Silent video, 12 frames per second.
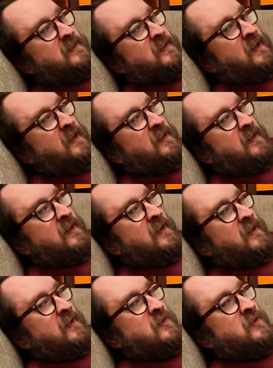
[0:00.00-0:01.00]
day kind of
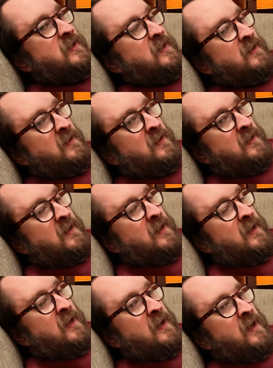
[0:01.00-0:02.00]
energy. Last
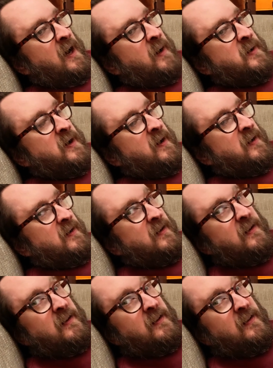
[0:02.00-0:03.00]
day. The show's I called mean, "To Sleep,